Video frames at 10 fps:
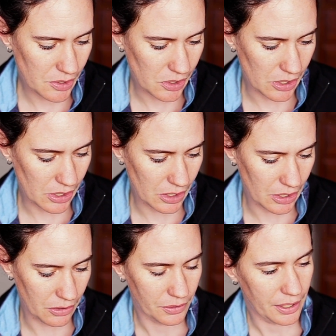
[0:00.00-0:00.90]

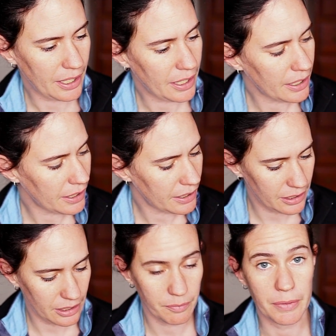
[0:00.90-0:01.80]

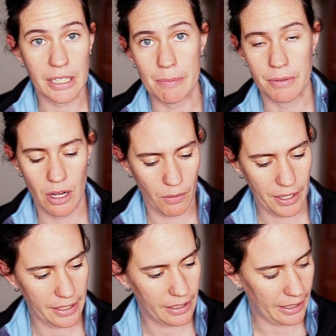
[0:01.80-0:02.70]
Okay, I'm going to keep
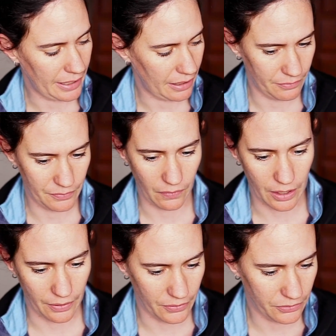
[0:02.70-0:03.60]
going. I have a
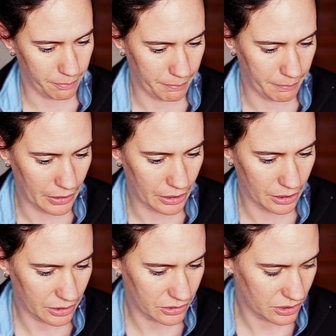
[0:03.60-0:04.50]
lot of this
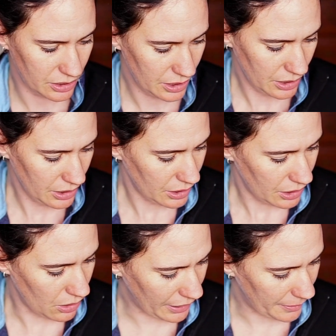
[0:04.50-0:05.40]
marked.
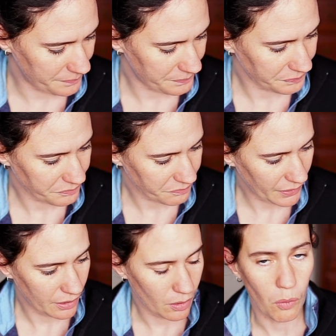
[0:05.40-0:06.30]
Okay.
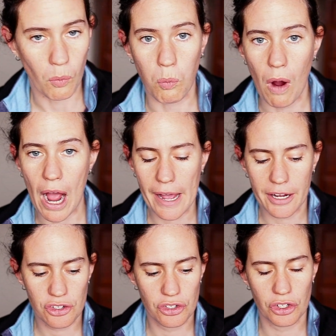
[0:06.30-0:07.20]

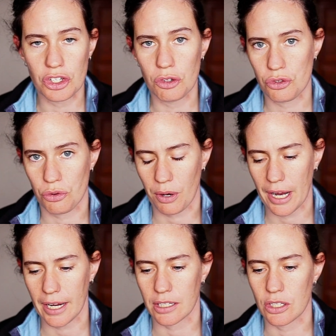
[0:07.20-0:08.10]
Why should you
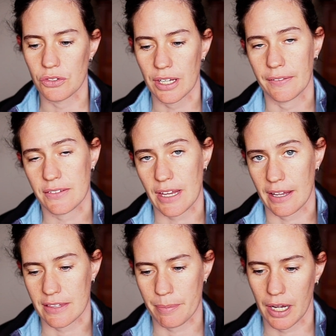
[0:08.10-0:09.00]
train using, in this
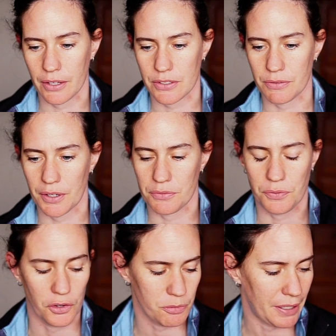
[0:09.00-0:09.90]
case, the positive
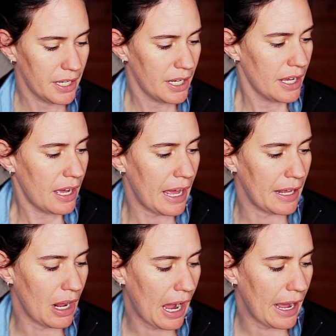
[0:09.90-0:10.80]
reinforcement?
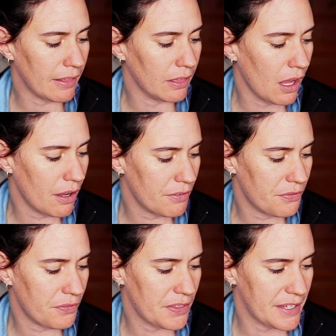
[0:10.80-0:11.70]
And I love
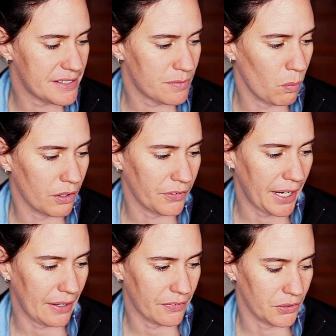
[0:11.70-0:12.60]
this. One of her
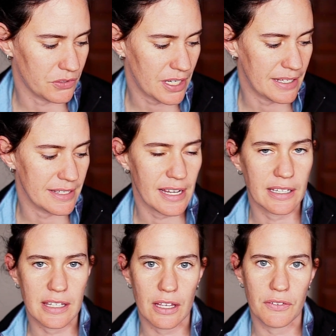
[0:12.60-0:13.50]
answers is
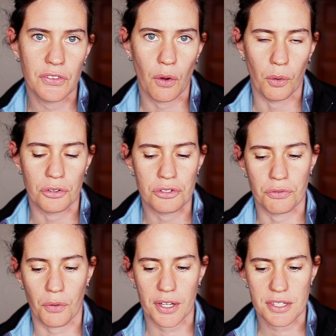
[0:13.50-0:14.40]
it gives the horse a
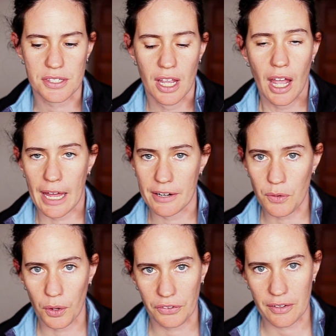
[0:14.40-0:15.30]
voice. And of
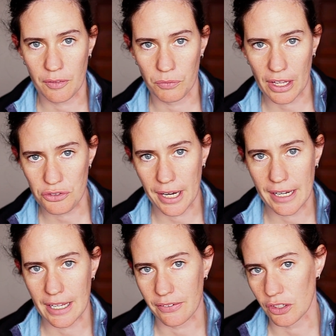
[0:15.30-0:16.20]
course, that
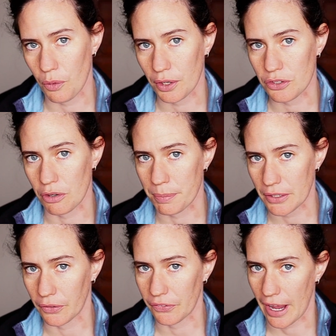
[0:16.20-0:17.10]
training isn't going to
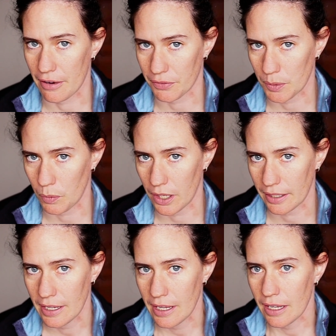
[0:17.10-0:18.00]
appeal to everyone.
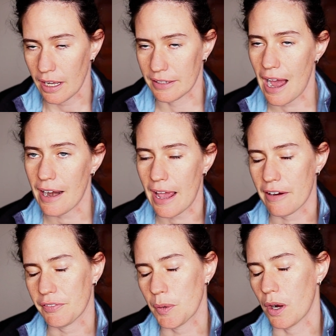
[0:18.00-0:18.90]
Not
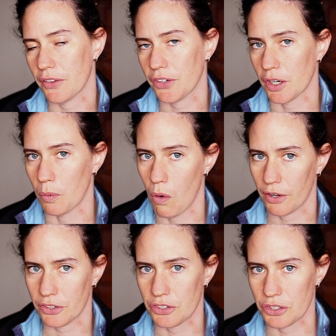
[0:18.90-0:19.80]
everyone is going to
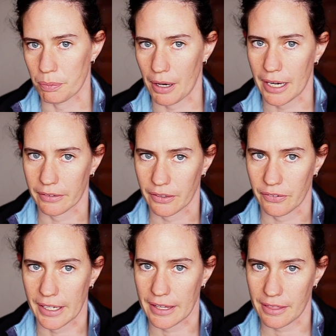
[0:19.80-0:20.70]
want to do bridleless
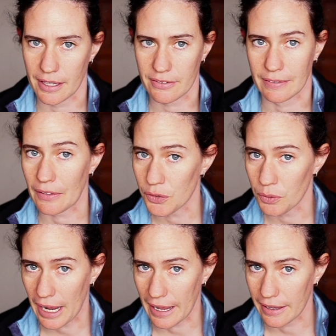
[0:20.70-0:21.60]
like this, and that's
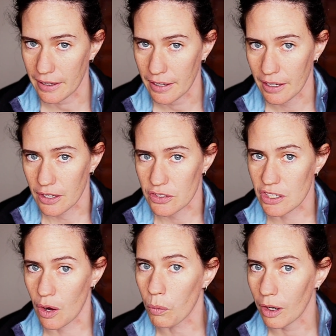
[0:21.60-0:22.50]
okay.
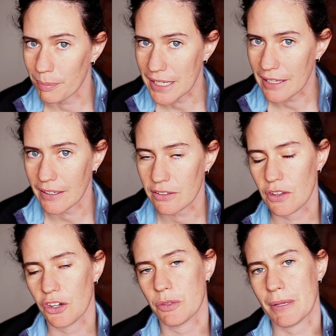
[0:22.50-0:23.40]
So we're appealing to
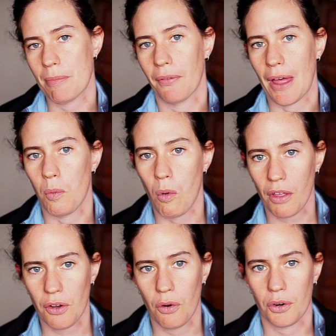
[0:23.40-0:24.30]
those people that
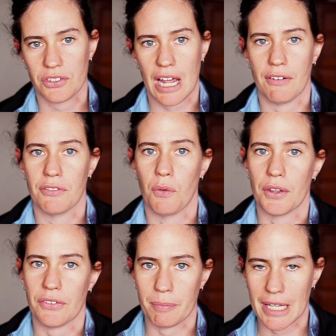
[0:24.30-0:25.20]
want the horse to have a
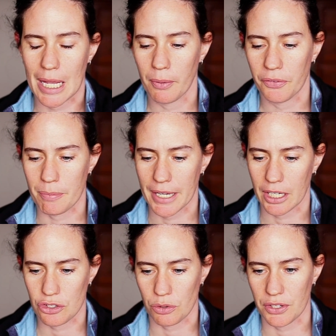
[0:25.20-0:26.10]
voice and be able to make a
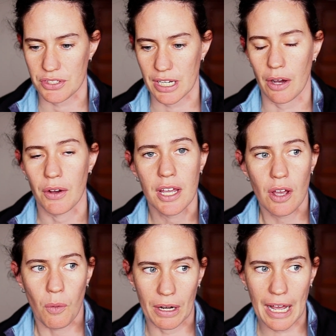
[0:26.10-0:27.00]
choice. Now,
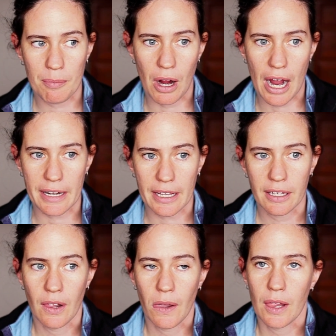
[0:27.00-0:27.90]
when I'm
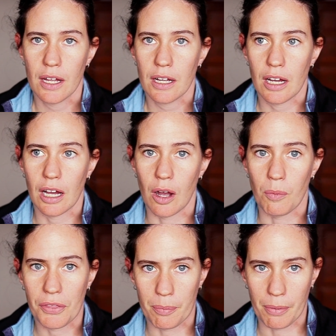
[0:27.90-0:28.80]
riding
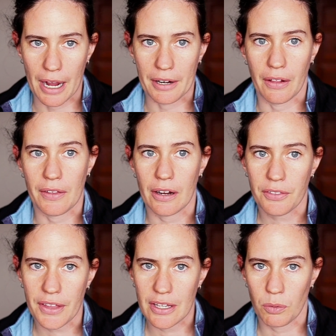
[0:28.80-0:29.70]
with the bridle, and there
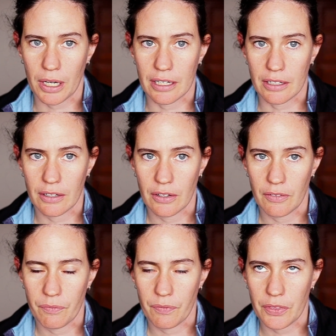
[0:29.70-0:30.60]

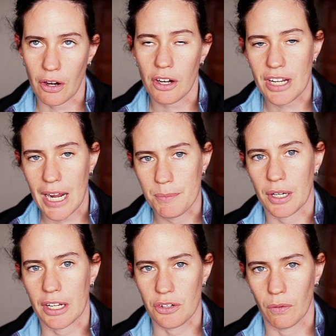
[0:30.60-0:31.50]
are times
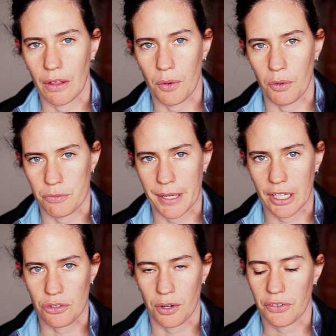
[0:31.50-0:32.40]
when I don't let the horse make a
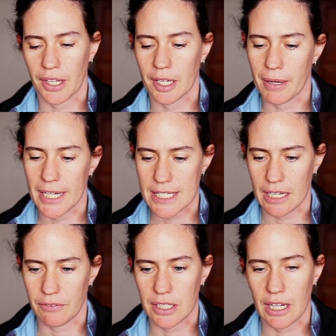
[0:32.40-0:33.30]
choice, like my
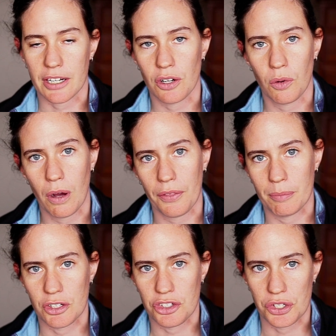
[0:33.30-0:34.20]
safety. I don't want
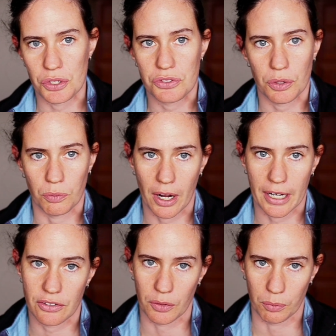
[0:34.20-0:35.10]
them to choose to run
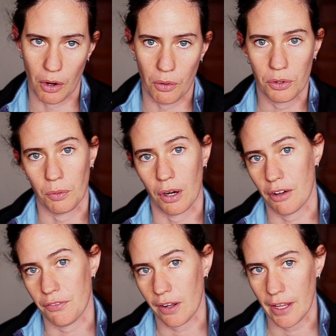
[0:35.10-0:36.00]
into the road or run
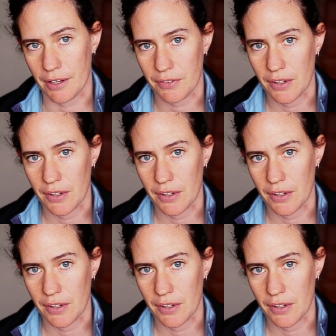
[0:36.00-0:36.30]
off a cliff.